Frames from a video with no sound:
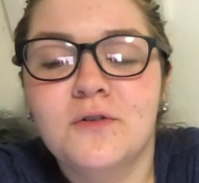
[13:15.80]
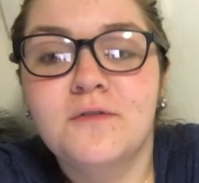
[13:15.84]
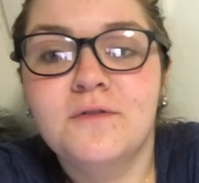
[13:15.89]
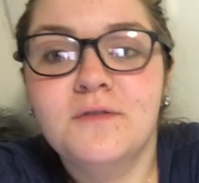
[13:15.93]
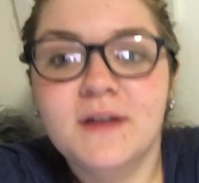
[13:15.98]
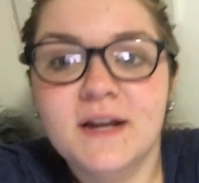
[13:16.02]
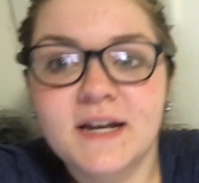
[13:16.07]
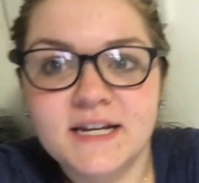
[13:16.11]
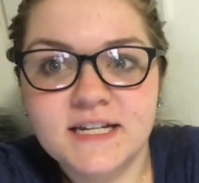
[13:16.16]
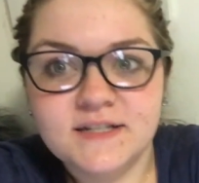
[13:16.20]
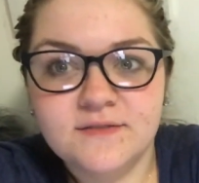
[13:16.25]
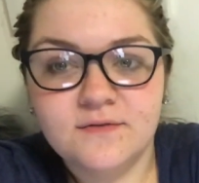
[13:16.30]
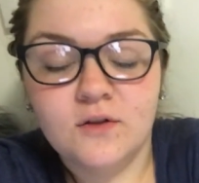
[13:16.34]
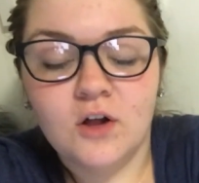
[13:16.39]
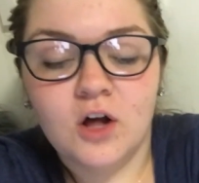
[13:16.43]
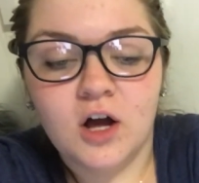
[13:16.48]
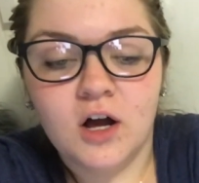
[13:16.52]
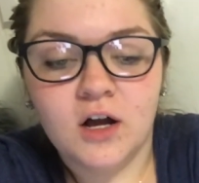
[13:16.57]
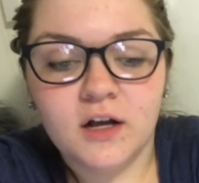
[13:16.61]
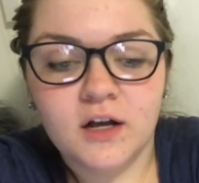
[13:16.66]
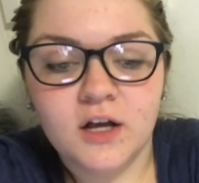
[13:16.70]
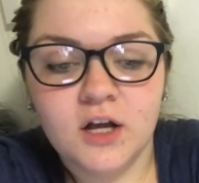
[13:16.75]
fitness
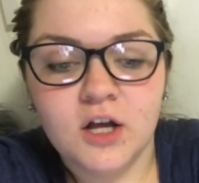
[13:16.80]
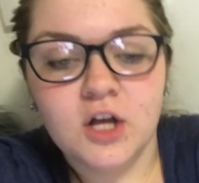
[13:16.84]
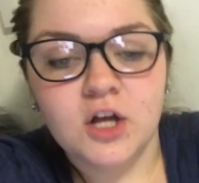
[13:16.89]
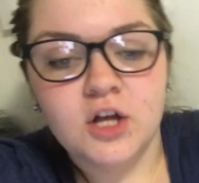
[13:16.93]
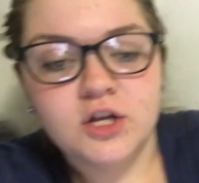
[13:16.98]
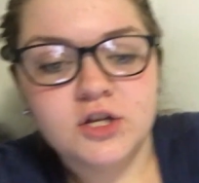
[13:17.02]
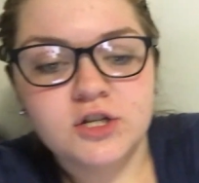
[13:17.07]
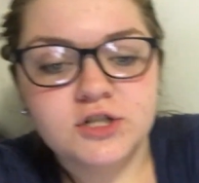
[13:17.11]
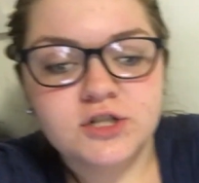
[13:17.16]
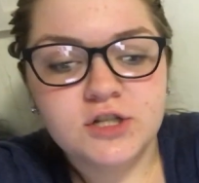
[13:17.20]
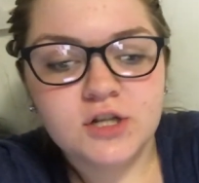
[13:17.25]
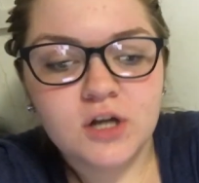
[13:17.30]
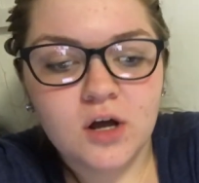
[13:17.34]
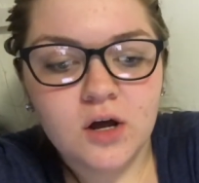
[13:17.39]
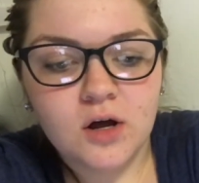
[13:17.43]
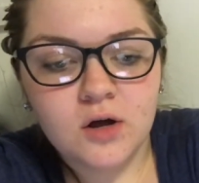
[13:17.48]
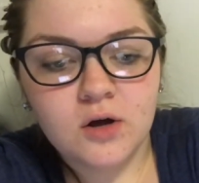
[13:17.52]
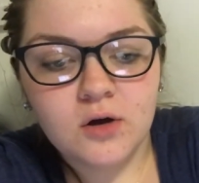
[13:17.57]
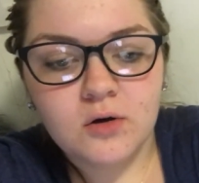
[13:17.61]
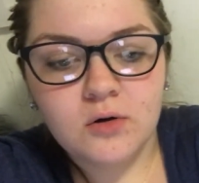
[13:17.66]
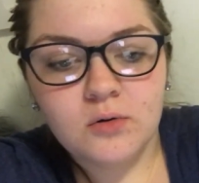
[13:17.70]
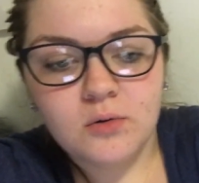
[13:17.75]
vlog.
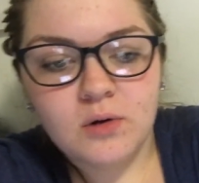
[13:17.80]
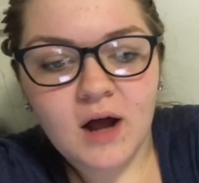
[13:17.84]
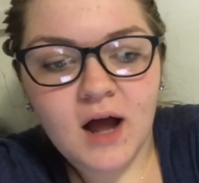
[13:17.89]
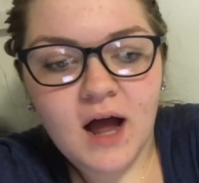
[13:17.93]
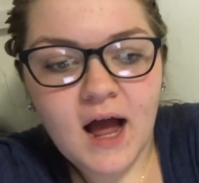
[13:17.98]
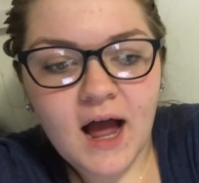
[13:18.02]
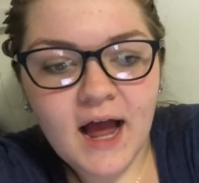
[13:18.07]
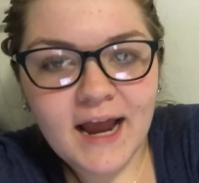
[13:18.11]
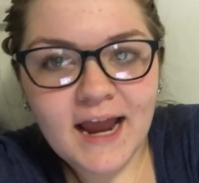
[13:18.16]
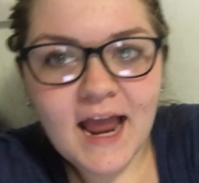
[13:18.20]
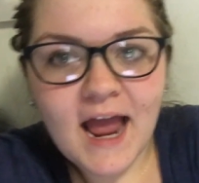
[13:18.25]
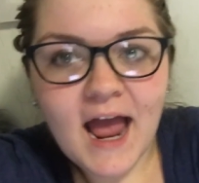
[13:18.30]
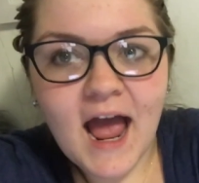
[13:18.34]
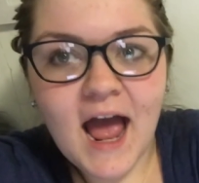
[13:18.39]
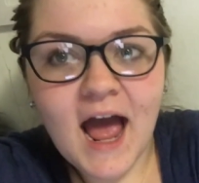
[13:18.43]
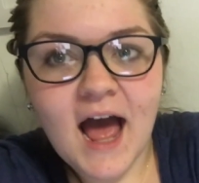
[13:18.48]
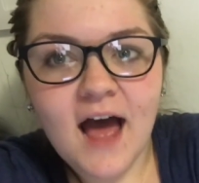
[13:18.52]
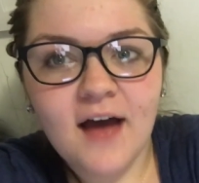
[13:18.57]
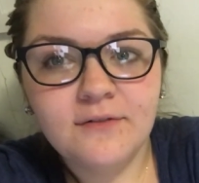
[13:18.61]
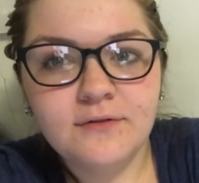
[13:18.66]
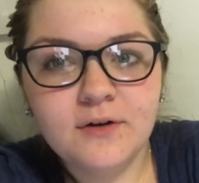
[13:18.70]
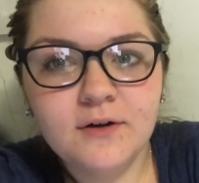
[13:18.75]
So I
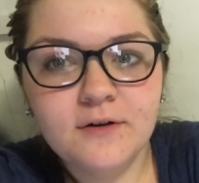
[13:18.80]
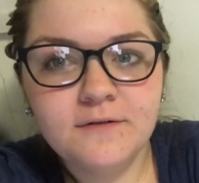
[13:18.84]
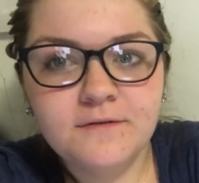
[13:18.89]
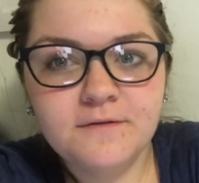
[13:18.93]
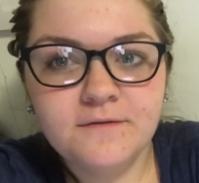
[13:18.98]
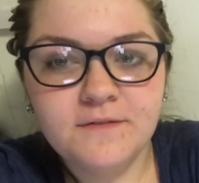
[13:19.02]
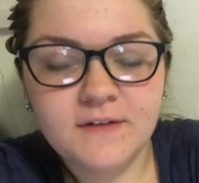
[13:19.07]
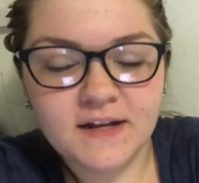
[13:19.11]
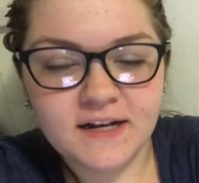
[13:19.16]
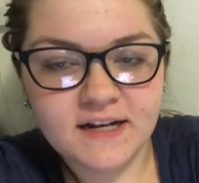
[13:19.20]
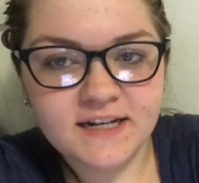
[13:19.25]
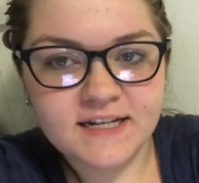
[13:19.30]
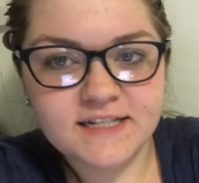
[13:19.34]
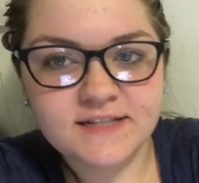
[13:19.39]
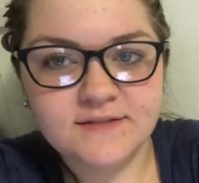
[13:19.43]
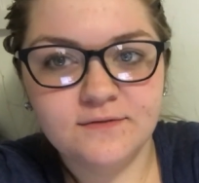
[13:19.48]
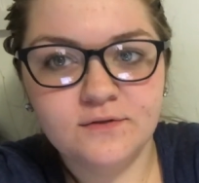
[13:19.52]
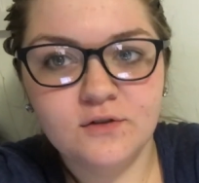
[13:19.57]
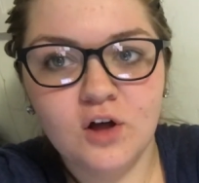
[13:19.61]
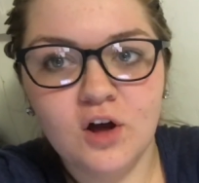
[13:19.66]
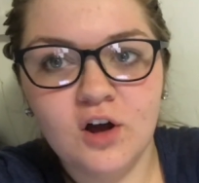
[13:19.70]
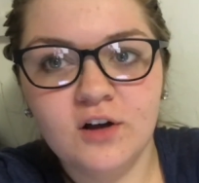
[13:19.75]
have a
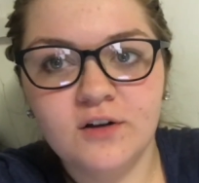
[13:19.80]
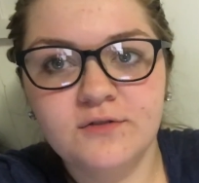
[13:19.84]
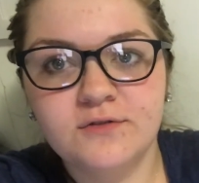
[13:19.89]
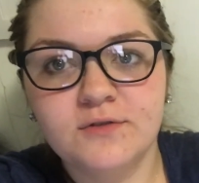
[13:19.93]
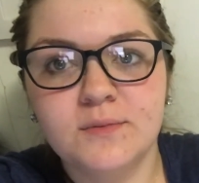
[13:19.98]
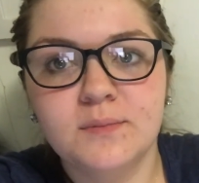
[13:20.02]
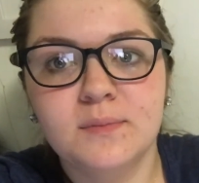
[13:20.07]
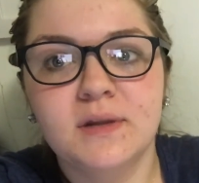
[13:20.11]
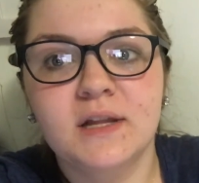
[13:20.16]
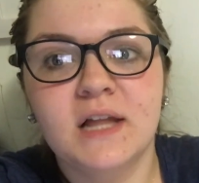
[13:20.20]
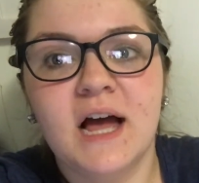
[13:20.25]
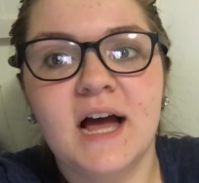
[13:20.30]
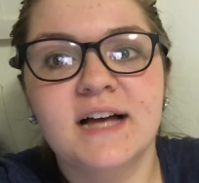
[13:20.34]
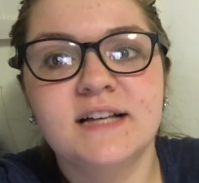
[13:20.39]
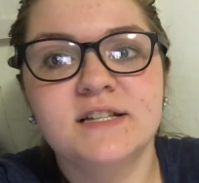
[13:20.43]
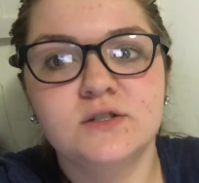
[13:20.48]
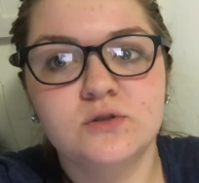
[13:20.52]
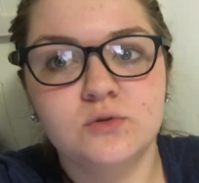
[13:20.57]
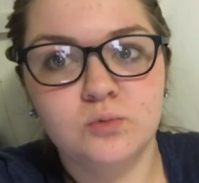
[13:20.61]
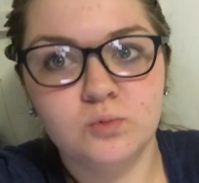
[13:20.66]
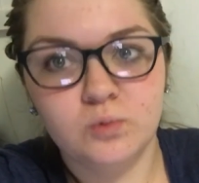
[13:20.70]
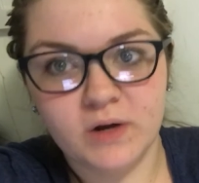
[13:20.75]
fitness vlog from
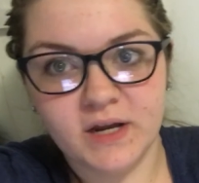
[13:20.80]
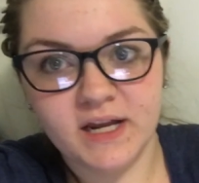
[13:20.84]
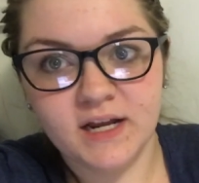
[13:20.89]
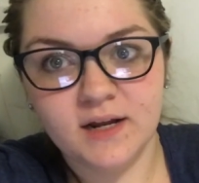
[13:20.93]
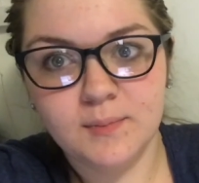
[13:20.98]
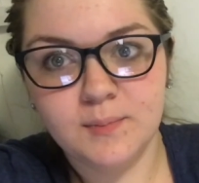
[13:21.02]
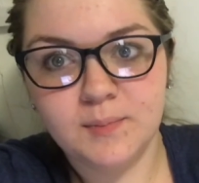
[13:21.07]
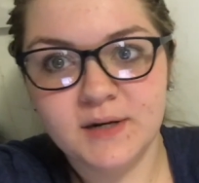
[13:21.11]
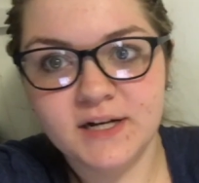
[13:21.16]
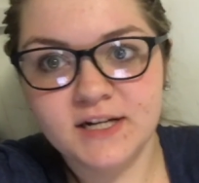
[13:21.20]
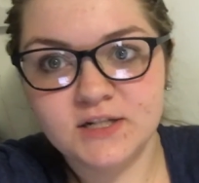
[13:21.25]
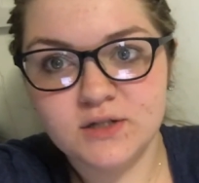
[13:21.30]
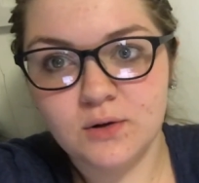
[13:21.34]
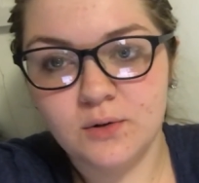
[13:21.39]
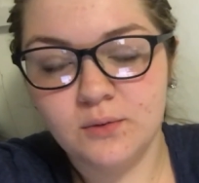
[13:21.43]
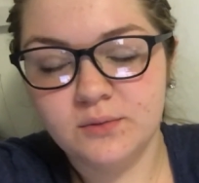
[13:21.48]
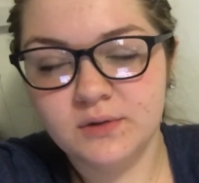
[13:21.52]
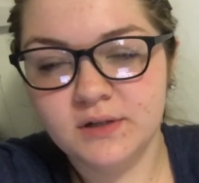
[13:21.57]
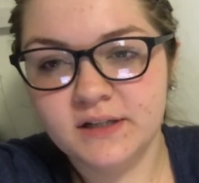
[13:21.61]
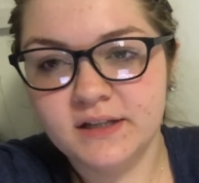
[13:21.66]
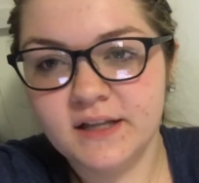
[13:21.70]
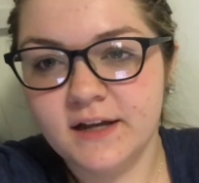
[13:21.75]
last week, but it's
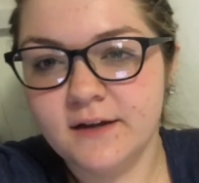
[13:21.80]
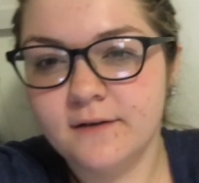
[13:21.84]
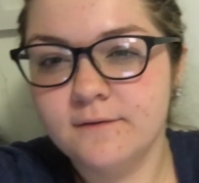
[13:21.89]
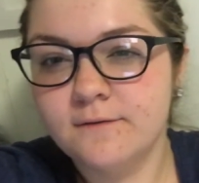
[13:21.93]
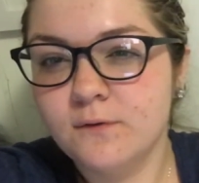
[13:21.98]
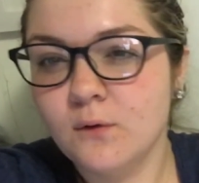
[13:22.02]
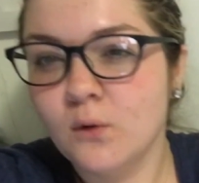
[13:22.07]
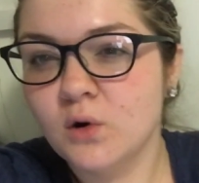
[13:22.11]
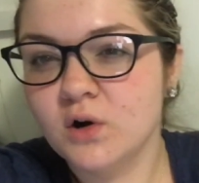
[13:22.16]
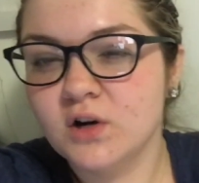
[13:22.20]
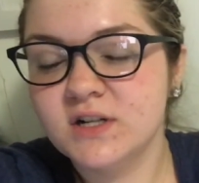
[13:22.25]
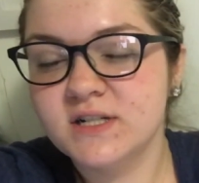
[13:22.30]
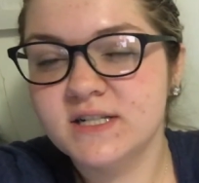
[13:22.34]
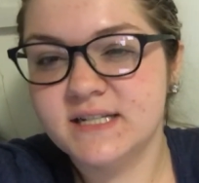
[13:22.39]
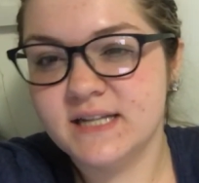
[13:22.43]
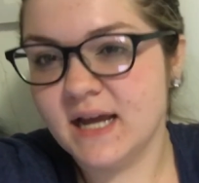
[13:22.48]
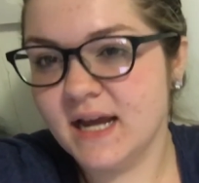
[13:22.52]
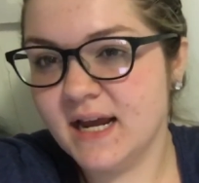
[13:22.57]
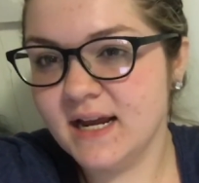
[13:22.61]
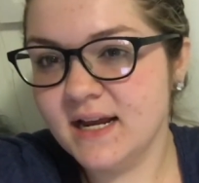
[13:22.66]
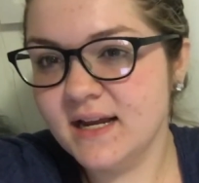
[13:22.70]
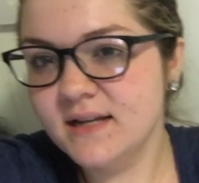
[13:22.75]
only like four
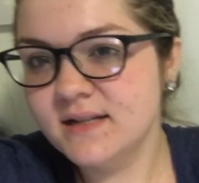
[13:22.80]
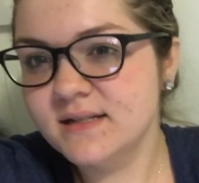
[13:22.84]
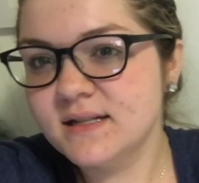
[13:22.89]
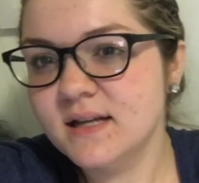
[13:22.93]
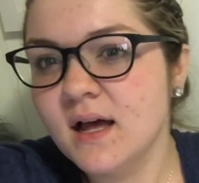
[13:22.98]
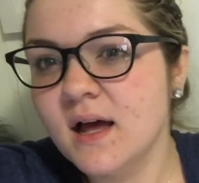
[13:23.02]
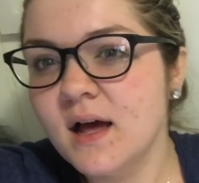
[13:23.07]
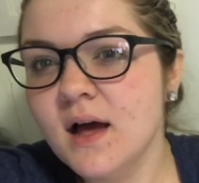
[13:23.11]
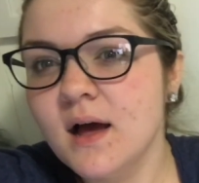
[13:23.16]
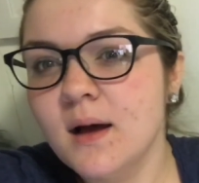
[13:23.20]
days,